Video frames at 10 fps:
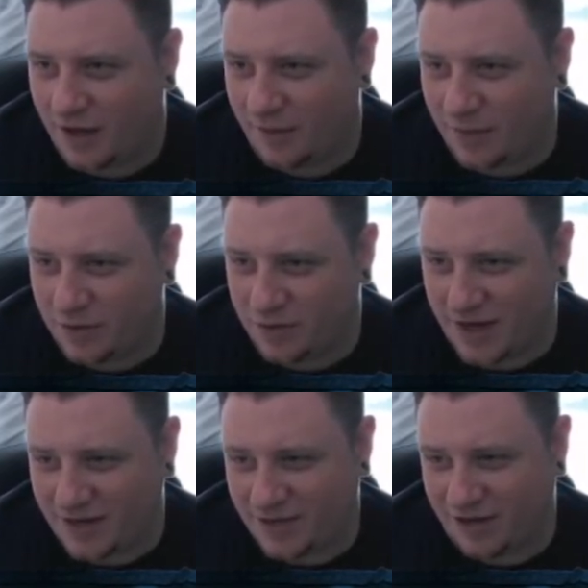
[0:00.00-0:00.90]
You
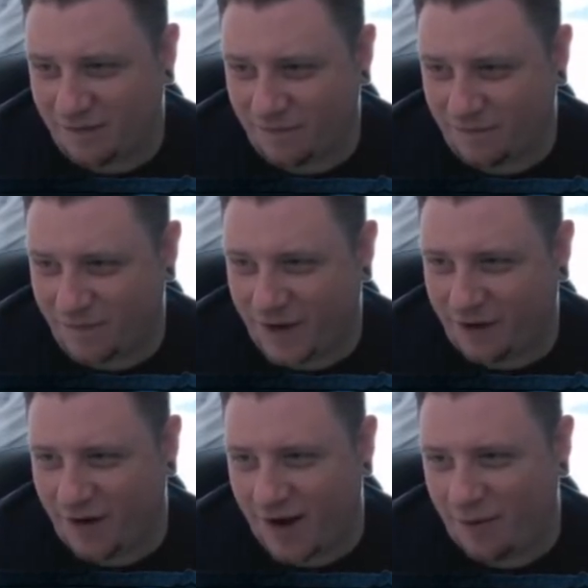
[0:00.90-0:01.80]
just had to
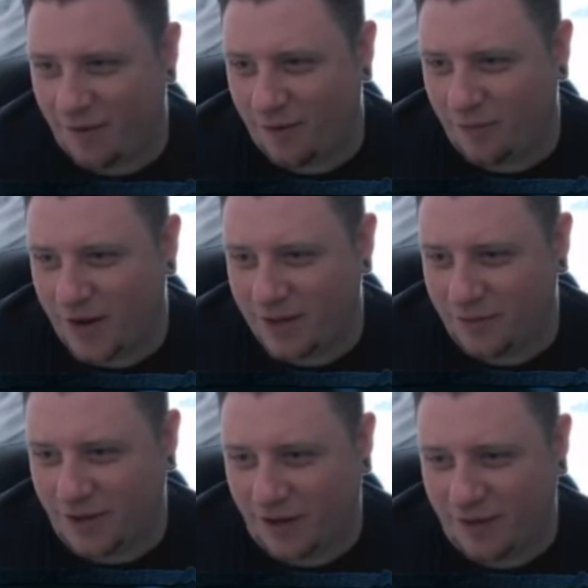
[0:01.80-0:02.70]
figure out where you
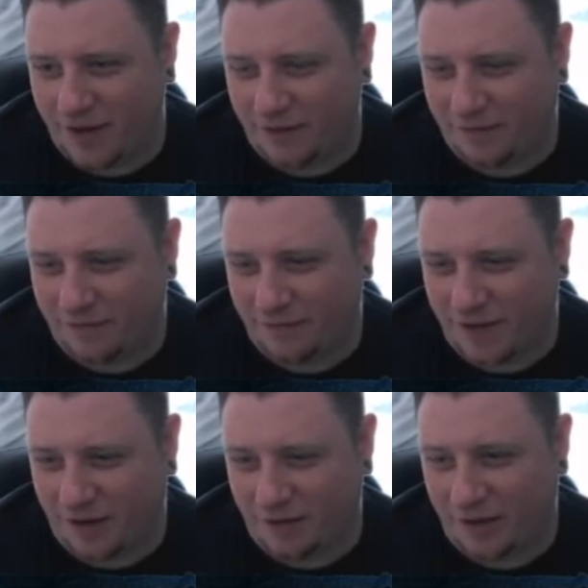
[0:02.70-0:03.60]
were going and,
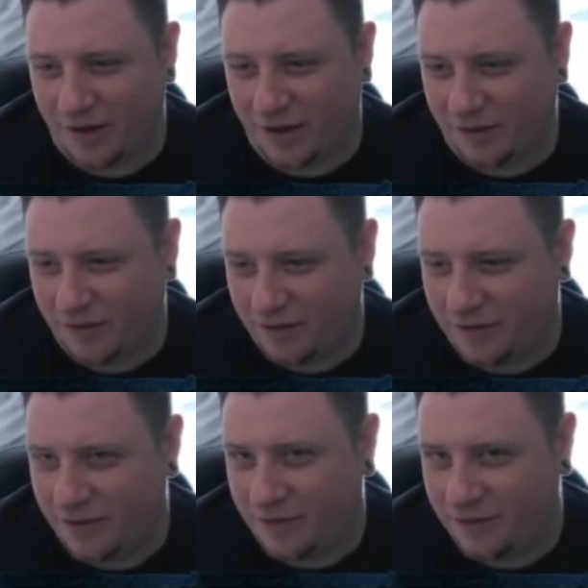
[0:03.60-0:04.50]
you know, learn.
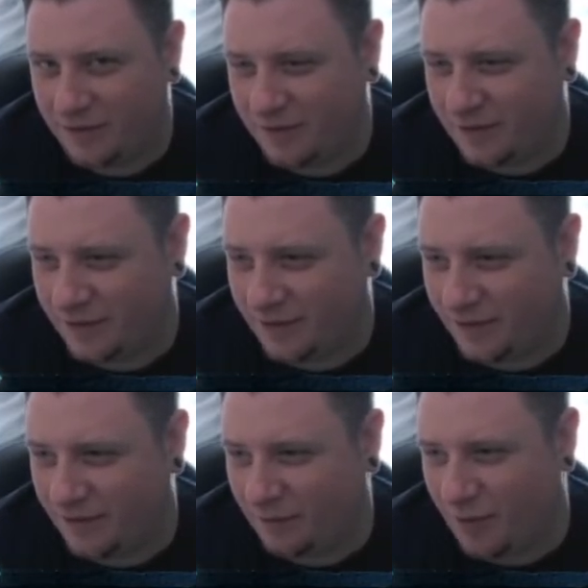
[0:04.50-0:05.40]

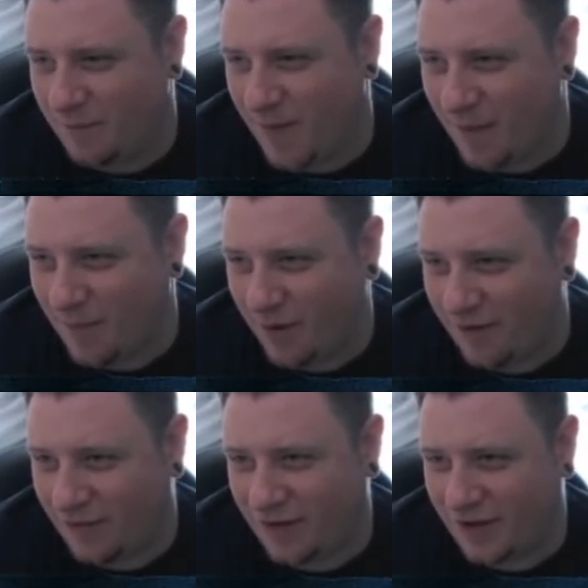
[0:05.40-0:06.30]
And remember
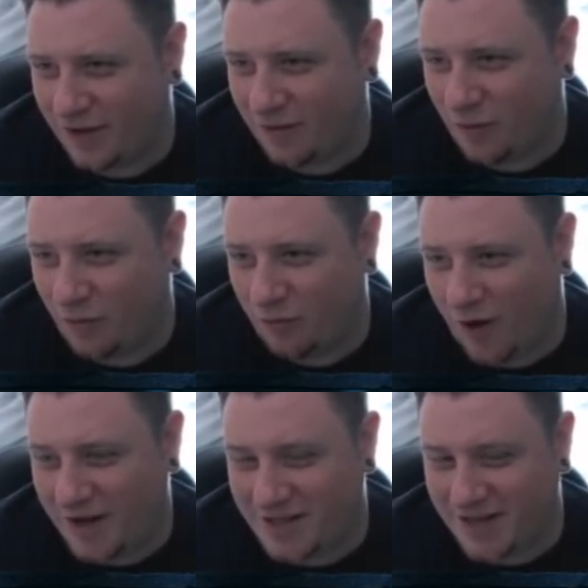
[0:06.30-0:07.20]
everything, or
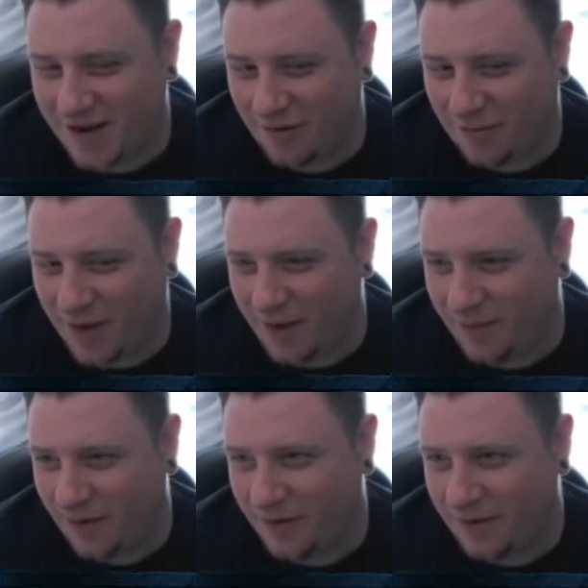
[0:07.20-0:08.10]
write it down on
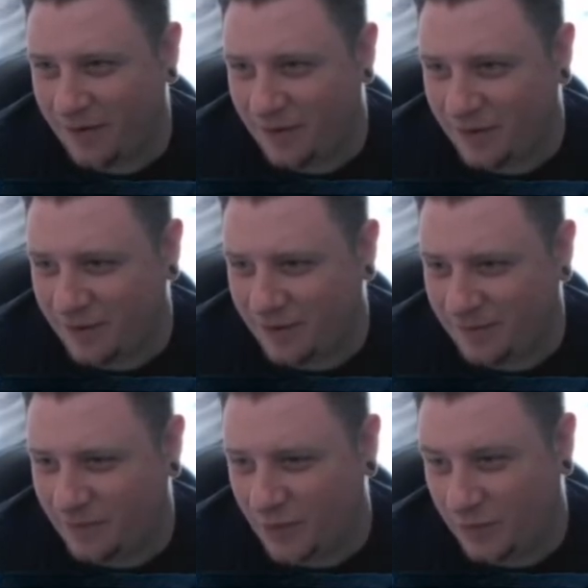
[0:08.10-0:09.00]
paper,
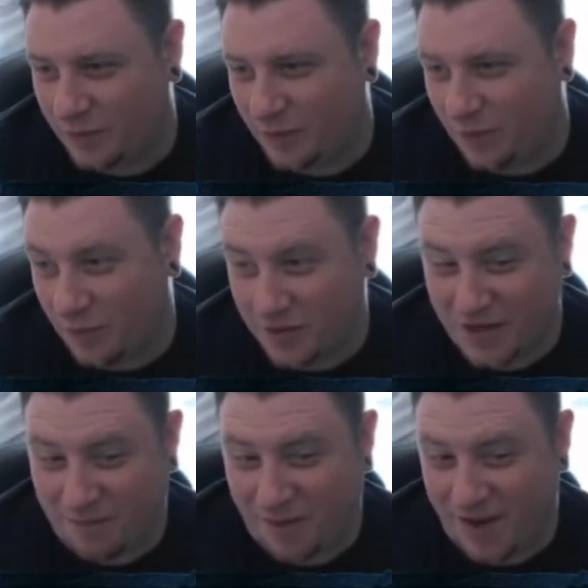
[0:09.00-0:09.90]
or
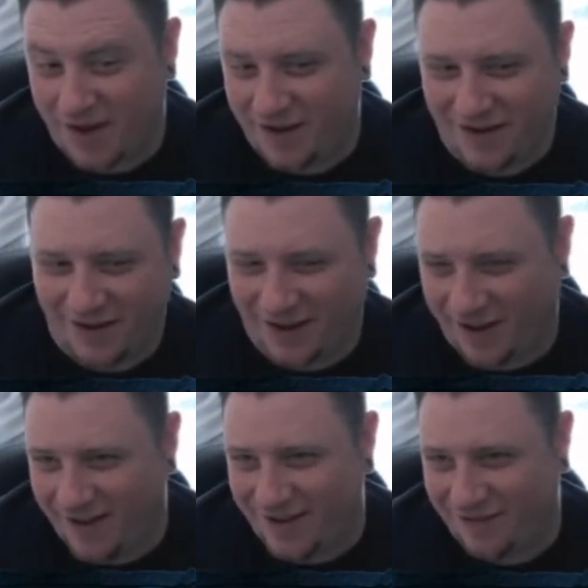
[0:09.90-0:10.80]
said by a
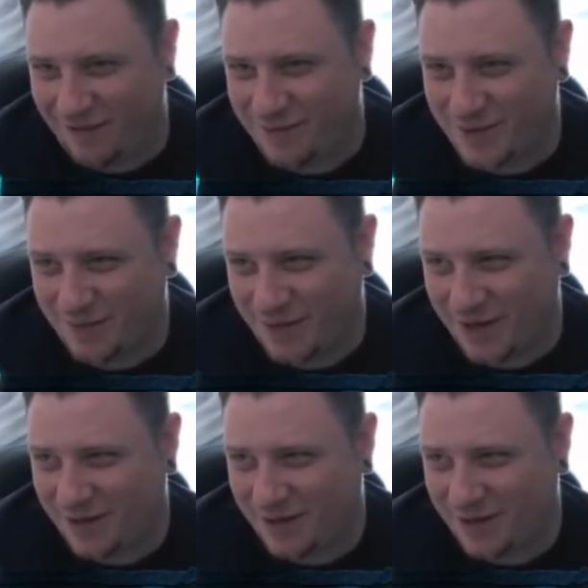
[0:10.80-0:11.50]
guide from somebody.